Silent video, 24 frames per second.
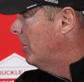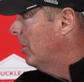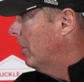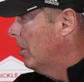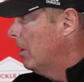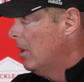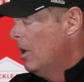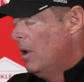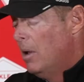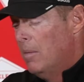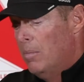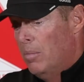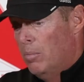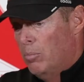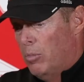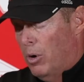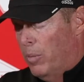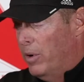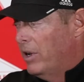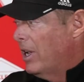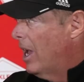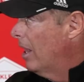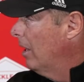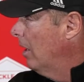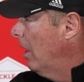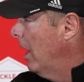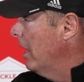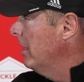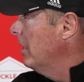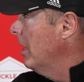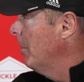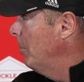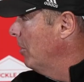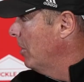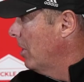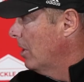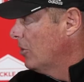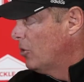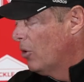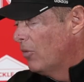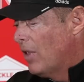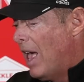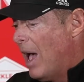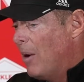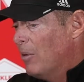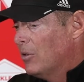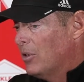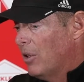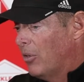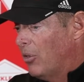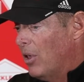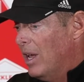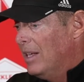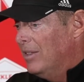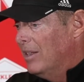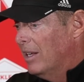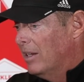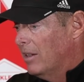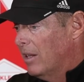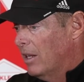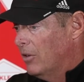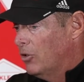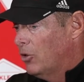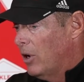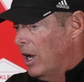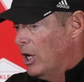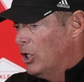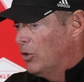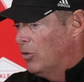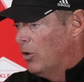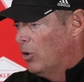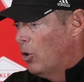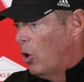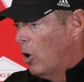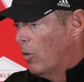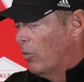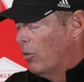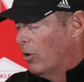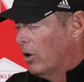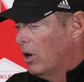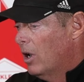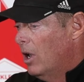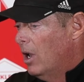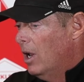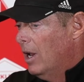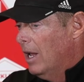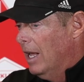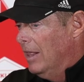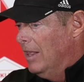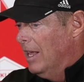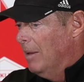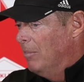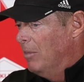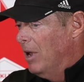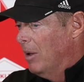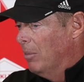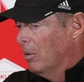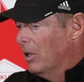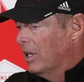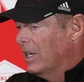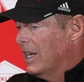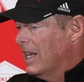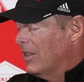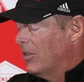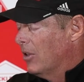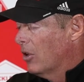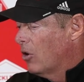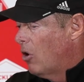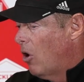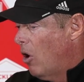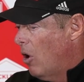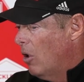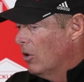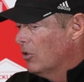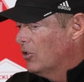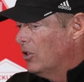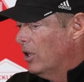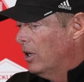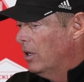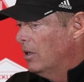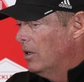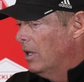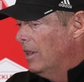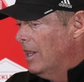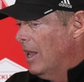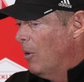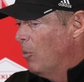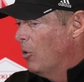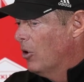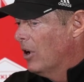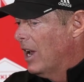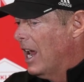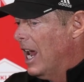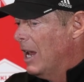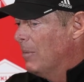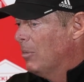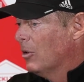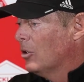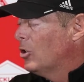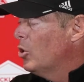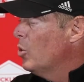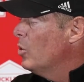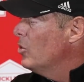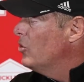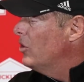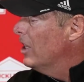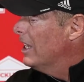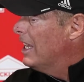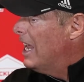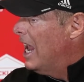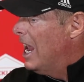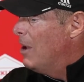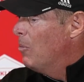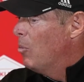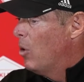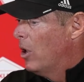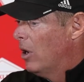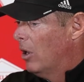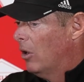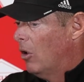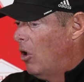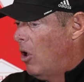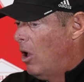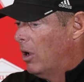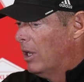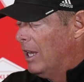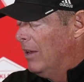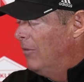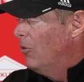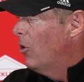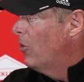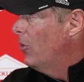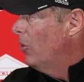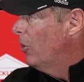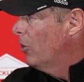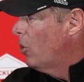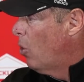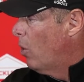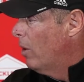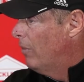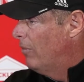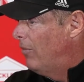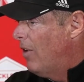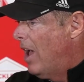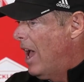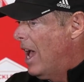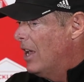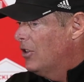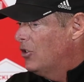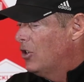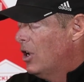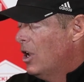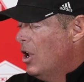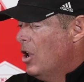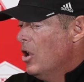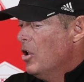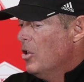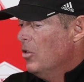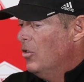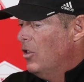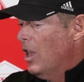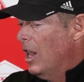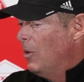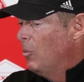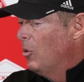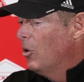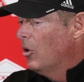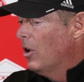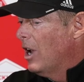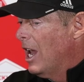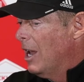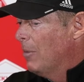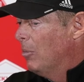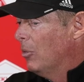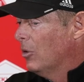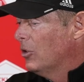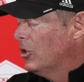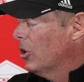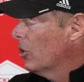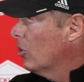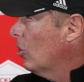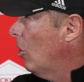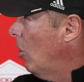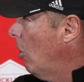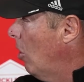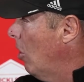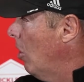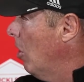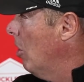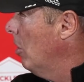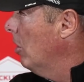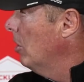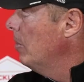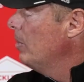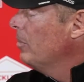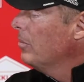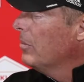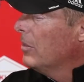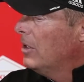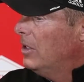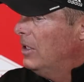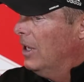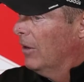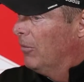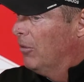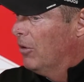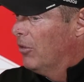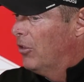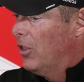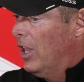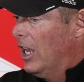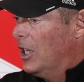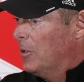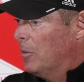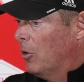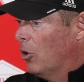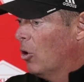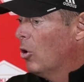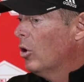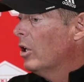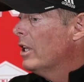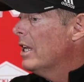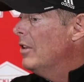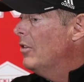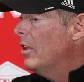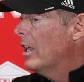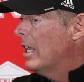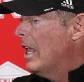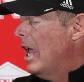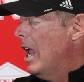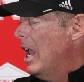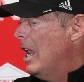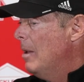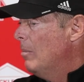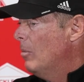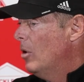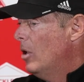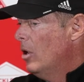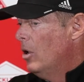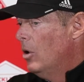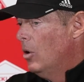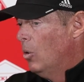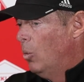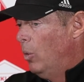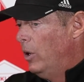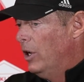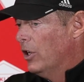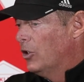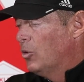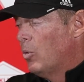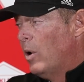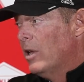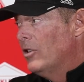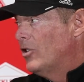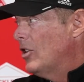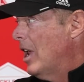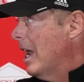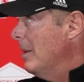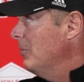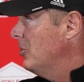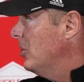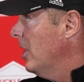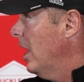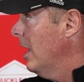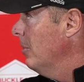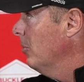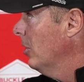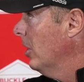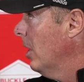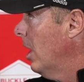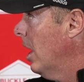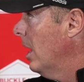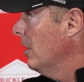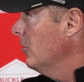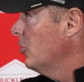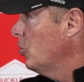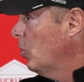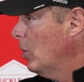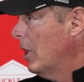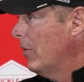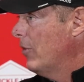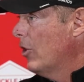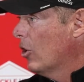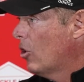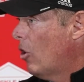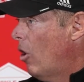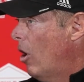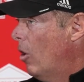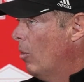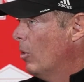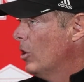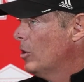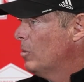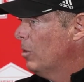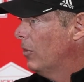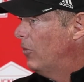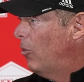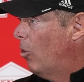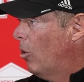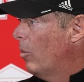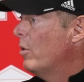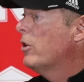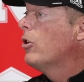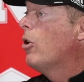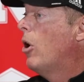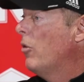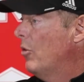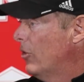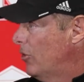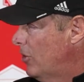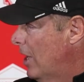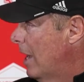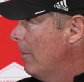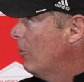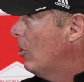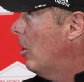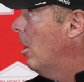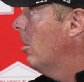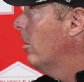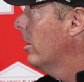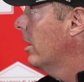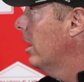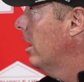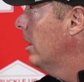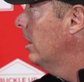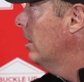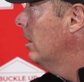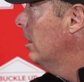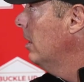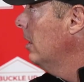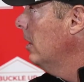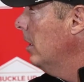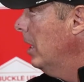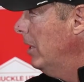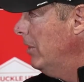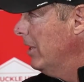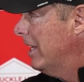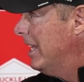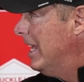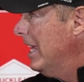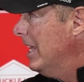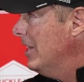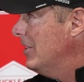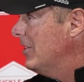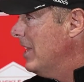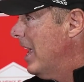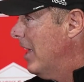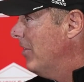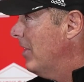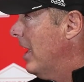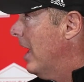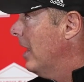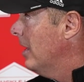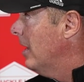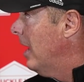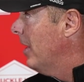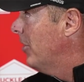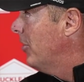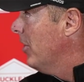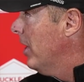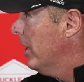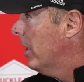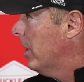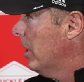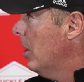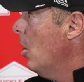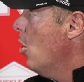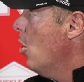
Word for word: there, but we got lined up and got. So that was the thing that, that transferred over, and then be able to get the calls in. And then we were able to, as the game went along, even though they were going fast, then we were able to call different things. But early in the game, we just went same same a lot. So whatever the call was before, we called the same call again. And the kids that that I think